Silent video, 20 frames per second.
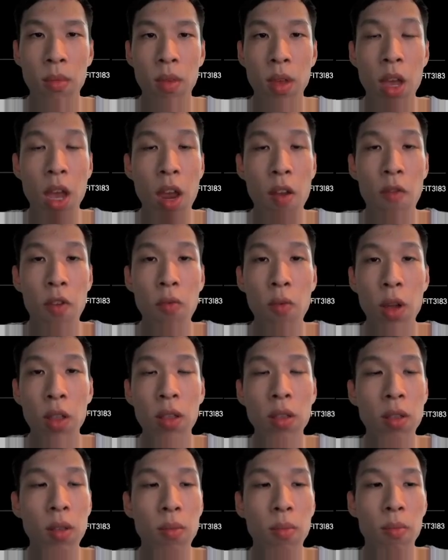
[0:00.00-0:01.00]
Hi
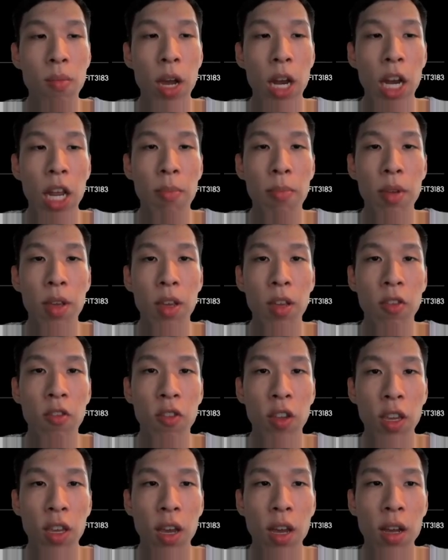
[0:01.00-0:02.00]
everyone, my name is
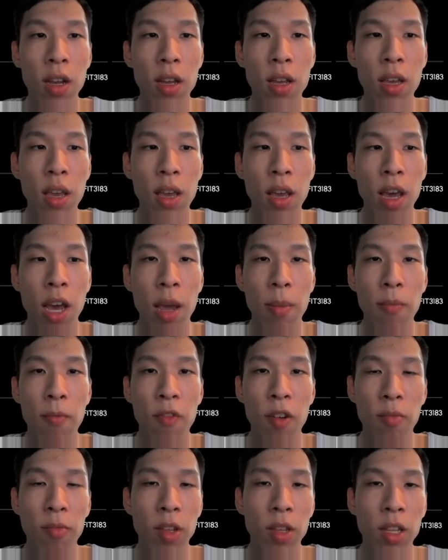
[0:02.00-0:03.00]
Yang. I'm
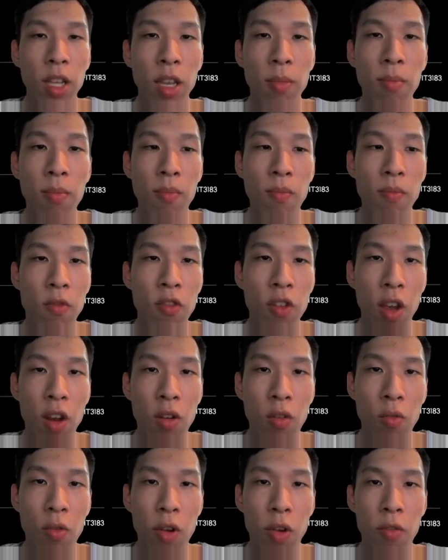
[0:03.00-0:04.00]
from the team
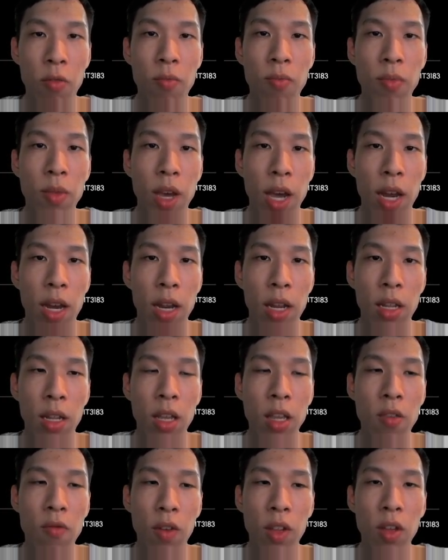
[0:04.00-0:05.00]
Shadow Rail, and in
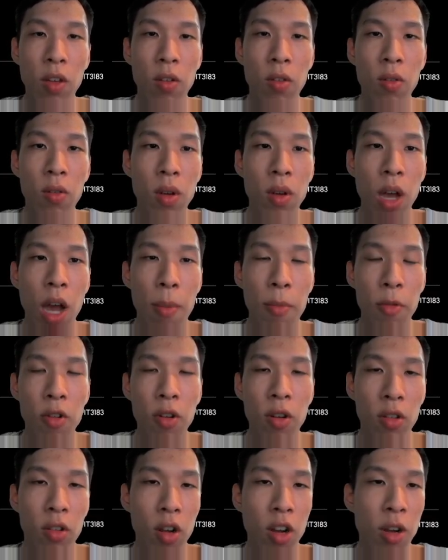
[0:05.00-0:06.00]
this video, I'm
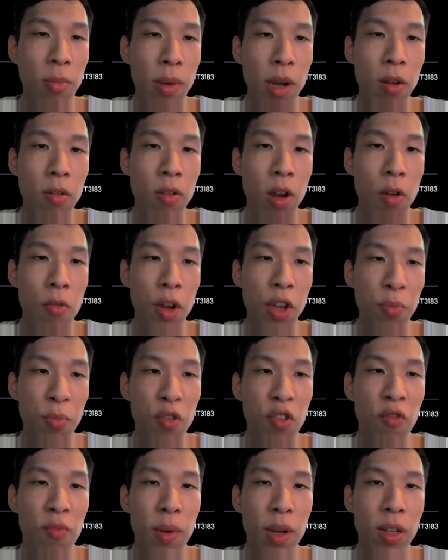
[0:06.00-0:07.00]
going to talk about our
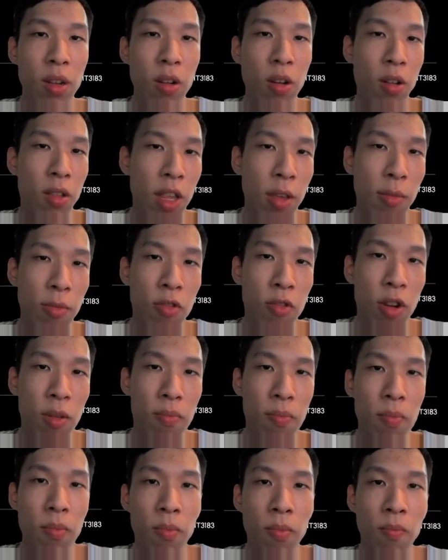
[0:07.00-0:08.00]
improvement on SimSwap.
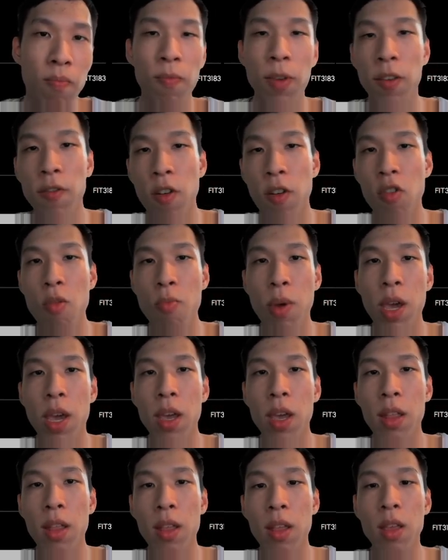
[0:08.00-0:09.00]
Before we
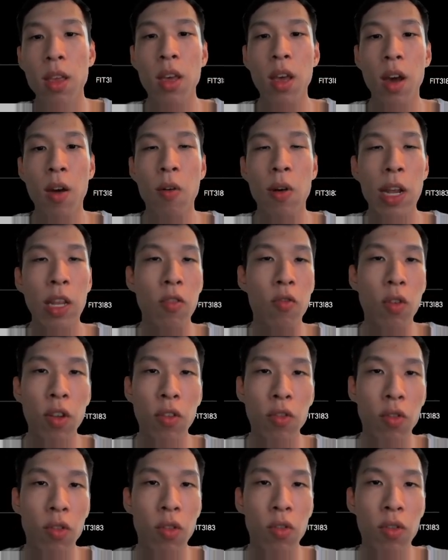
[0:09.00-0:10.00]
begin, I would like to
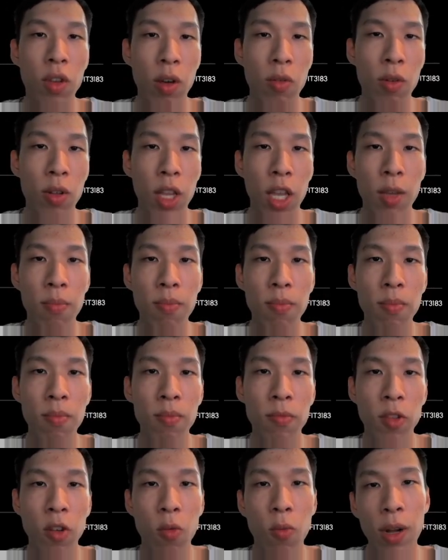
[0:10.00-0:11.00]
introduce our team.
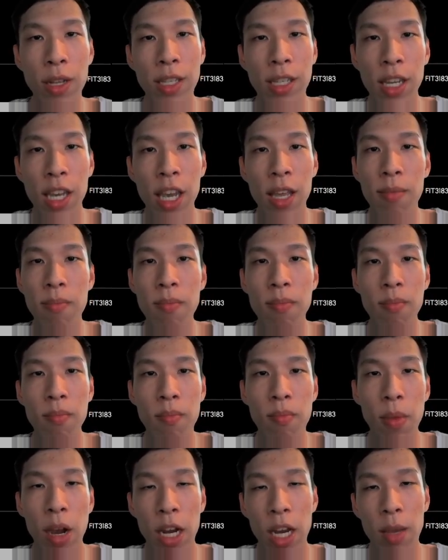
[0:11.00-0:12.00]
So once again,
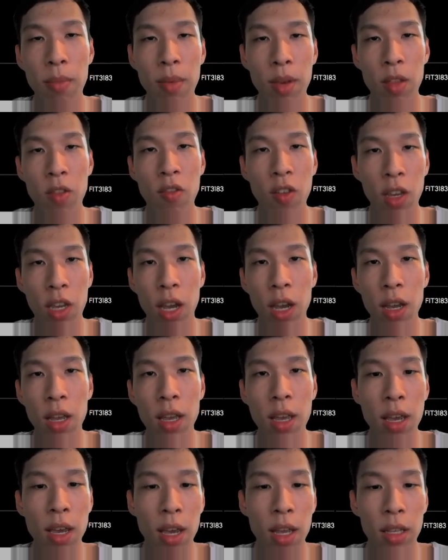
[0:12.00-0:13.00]
my name is Yang,
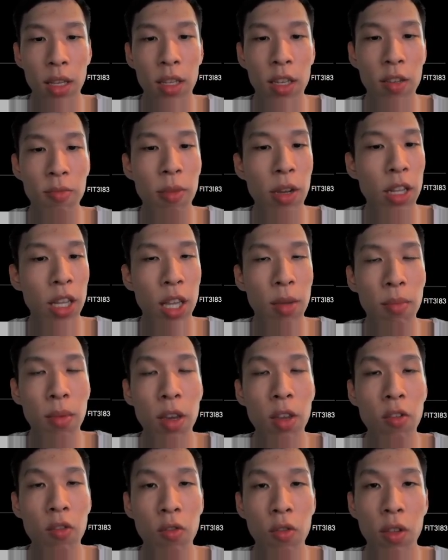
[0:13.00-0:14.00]
and this is my
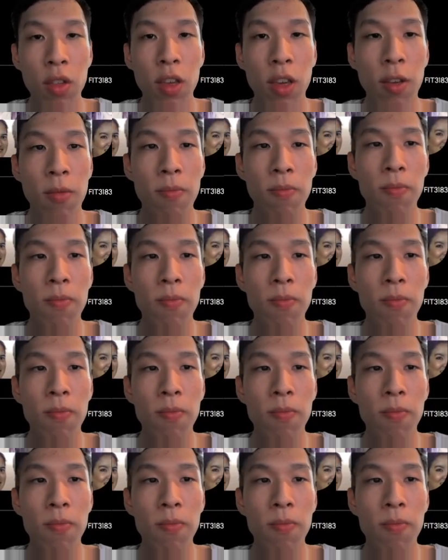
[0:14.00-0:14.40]
teammate Junjie.